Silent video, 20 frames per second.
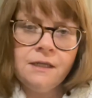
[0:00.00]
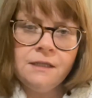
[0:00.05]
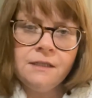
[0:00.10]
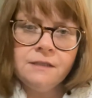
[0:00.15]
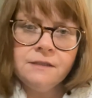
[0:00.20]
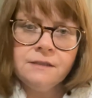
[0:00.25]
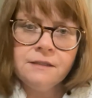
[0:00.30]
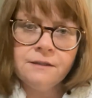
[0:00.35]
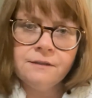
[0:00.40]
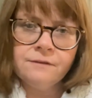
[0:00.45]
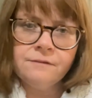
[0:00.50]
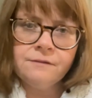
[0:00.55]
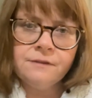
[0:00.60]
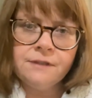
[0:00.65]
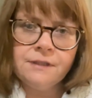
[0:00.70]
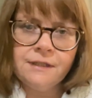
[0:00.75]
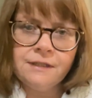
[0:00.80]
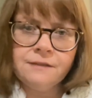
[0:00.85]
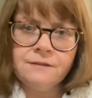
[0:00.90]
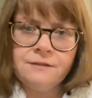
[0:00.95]
So
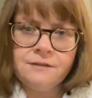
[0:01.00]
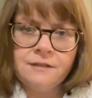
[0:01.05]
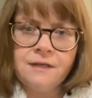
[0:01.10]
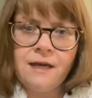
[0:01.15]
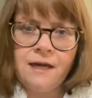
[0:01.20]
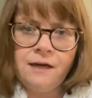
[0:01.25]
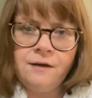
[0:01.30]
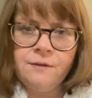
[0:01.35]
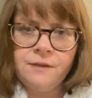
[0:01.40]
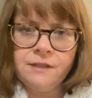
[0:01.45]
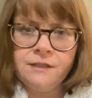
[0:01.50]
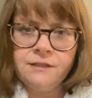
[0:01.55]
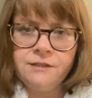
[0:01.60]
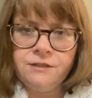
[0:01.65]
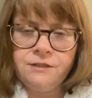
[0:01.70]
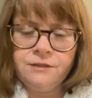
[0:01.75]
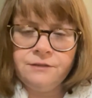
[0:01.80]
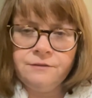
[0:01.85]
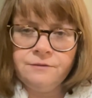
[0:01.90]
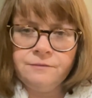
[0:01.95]
that's how I
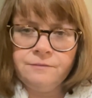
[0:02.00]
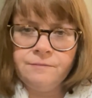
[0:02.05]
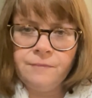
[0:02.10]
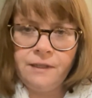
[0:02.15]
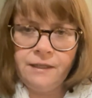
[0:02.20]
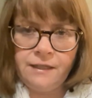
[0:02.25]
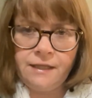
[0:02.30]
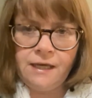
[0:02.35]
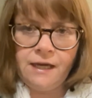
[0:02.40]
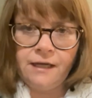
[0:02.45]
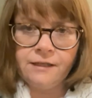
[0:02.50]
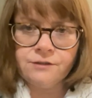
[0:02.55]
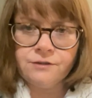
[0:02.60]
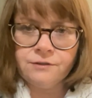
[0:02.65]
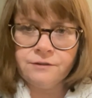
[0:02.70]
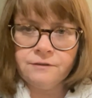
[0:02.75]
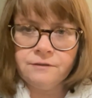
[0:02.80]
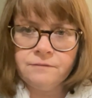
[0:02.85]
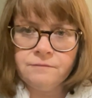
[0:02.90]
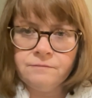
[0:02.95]
do my
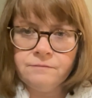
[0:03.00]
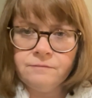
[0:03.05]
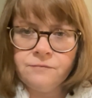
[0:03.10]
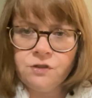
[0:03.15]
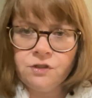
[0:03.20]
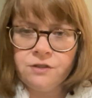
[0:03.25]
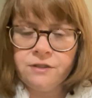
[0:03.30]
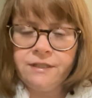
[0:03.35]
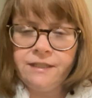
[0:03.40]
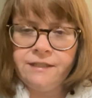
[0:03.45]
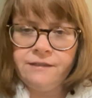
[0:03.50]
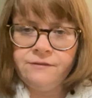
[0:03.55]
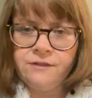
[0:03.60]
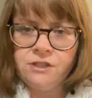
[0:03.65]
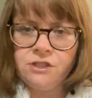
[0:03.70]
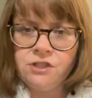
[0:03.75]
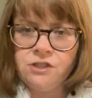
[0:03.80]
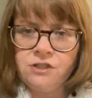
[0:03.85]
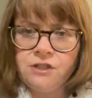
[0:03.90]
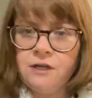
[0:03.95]
kettle. Just leave
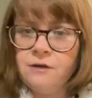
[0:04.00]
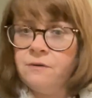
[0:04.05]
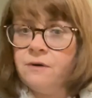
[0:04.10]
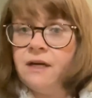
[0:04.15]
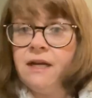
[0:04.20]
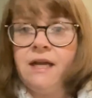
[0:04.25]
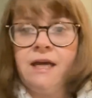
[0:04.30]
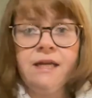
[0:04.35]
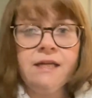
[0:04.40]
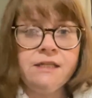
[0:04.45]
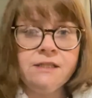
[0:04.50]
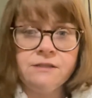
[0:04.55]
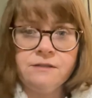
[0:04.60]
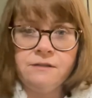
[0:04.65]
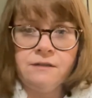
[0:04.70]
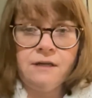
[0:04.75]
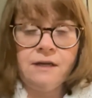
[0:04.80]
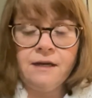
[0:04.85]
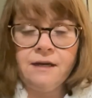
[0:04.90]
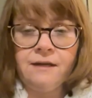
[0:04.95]
it to soak, let it,
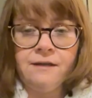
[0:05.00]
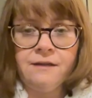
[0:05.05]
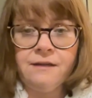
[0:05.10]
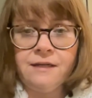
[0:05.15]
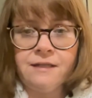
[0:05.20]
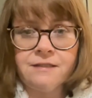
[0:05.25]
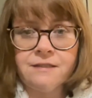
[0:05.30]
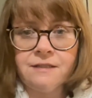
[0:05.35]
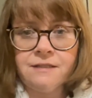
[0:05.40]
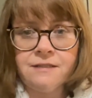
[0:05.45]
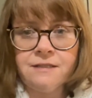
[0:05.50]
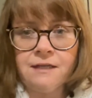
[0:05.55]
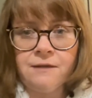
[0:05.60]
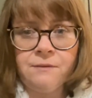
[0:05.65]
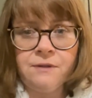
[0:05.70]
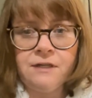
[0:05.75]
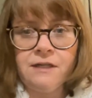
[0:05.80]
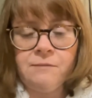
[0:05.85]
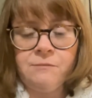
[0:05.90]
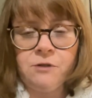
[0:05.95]
as I say
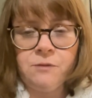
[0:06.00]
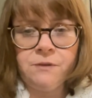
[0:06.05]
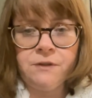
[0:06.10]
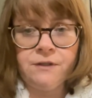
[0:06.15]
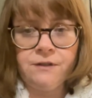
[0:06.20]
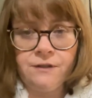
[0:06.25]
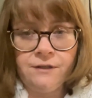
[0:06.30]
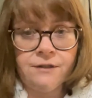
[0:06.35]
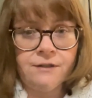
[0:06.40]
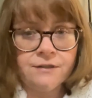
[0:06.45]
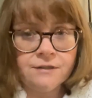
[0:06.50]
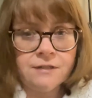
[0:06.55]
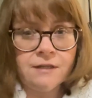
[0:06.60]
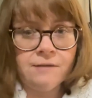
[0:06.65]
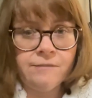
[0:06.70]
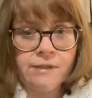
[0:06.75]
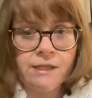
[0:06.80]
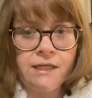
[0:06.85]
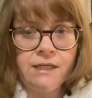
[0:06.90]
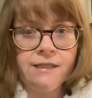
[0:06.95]
when I'm at work, because
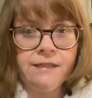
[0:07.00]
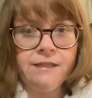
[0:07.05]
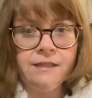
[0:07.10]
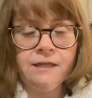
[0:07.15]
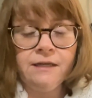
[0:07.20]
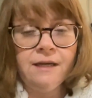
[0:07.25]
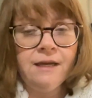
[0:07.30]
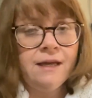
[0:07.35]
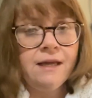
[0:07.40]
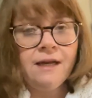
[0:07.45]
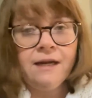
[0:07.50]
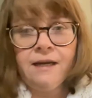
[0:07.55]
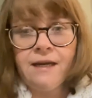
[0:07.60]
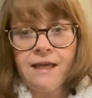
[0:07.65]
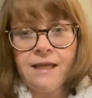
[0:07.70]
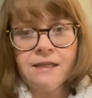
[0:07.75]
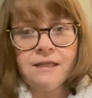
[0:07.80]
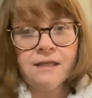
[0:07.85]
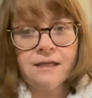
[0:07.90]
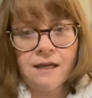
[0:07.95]
I'm a cleaner,
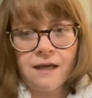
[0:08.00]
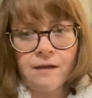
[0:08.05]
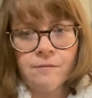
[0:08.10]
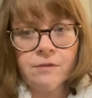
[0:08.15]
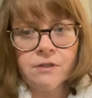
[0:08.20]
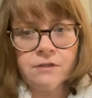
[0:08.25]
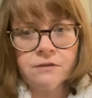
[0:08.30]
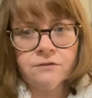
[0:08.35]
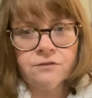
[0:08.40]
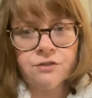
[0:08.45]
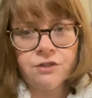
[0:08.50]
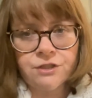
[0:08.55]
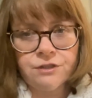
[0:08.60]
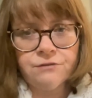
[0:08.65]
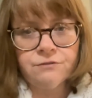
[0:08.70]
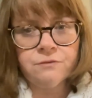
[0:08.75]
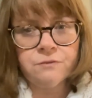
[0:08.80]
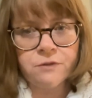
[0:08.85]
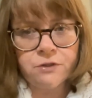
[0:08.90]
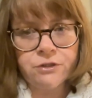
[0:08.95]
let the chemicals do
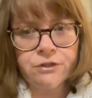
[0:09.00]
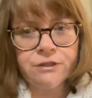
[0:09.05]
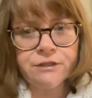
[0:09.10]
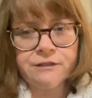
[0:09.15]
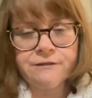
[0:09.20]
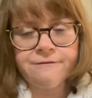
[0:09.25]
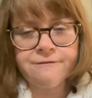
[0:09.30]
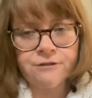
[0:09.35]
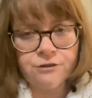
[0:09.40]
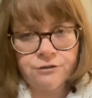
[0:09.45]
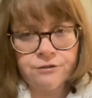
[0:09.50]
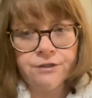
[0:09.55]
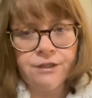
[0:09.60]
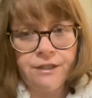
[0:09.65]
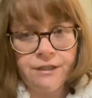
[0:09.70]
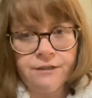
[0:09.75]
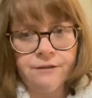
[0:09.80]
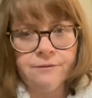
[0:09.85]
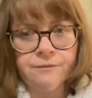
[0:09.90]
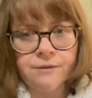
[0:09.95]
the work for
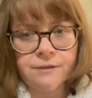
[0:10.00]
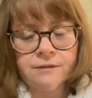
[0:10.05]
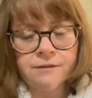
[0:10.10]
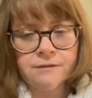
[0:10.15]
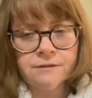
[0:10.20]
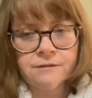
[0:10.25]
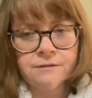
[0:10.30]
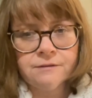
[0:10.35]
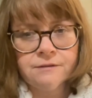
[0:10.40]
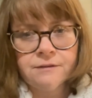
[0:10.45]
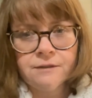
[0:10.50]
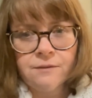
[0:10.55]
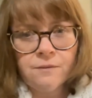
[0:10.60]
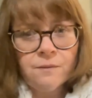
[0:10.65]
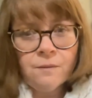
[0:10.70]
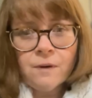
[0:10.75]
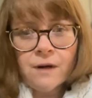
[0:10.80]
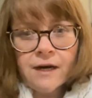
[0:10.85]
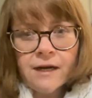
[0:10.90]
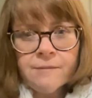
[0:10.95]
you.
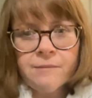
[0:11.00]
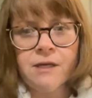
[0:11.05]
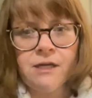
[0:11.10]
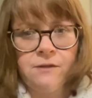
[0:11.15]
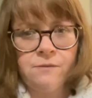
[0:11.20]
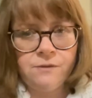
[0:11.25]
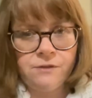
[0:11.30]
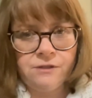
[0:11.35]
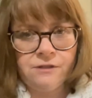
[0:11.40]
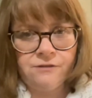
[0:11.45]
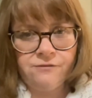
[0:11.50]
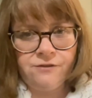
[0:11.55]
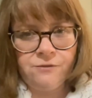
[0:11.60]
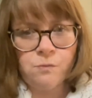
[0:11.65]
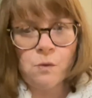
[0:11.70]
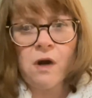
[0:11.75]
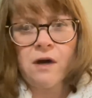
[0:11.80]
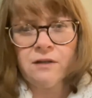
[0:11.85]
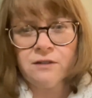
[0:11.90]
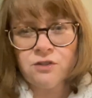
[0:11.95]
Why make work for you?
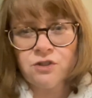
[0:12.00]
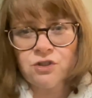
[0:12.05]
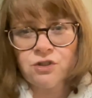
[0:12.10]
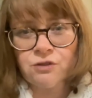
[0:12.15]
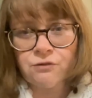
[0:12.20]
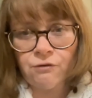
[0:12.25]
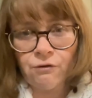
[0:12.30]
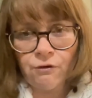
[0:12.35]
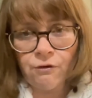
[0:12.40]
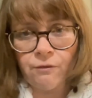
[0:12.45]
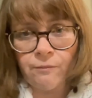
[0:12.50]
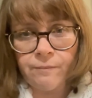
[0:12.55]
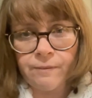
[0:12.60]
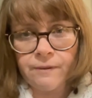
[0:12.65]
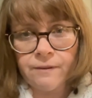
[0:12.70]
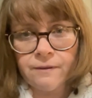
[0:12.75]
Why scrub?